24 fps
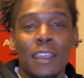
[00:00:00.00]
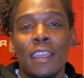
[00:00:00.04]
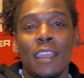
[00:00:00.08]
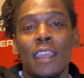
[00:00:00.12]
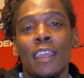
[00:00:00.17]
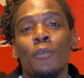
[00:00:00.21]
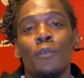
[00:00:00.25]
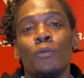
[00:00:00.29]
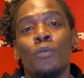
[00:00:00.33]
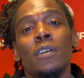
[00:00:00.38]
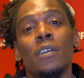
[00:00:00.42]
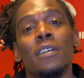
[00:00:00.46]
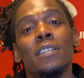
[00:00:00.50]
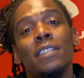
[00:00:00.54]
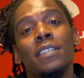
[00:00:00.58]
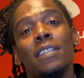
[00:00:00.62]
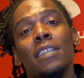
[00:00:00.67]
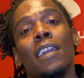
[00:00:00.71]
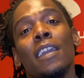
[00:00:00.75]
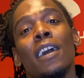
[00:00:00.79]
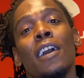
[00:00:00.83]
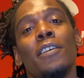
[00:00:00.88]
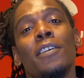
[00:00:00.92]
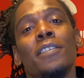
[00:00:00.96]
And we'll see
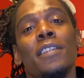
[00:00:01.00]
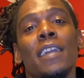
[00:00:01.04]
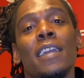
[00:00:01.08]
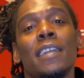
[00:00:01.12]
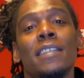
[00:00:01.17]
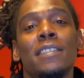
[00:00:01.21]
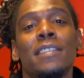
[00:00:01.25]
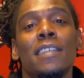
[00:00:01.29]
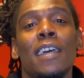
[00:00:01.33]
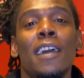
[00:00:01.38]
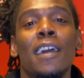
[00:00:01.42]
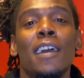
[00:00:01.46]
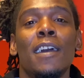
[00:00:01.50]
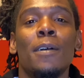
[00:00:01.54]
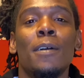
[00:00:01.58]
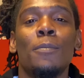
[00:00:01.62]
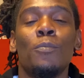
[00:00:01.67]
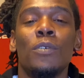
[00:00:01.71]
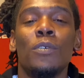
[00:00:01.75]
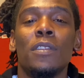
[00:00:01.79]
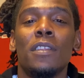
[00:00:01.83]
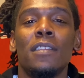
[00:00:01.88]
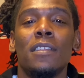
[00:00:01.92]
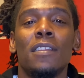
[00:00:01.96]
y'all next time
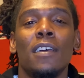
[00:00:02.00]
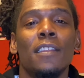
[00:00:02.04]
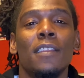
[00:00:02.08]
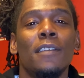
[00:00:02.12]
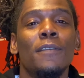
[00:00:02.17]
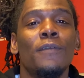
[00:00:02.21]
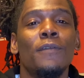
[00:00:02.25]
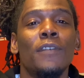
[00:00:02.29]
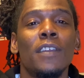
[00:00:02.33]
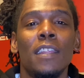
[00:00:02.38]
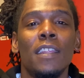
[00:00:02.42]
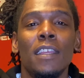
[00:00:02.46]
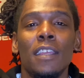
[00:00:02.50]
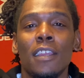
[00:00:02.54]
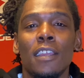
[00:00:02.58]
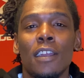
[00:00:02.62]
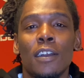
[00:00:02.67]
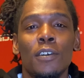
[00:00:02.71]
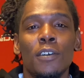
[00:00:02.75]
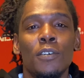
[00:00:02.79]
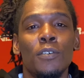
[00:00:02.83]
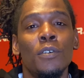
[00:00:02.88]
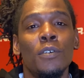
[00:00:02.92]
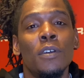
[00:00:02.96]
with another
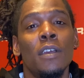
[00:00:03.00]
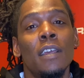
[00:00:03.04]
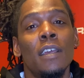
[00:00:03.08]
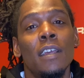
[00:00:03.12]
video.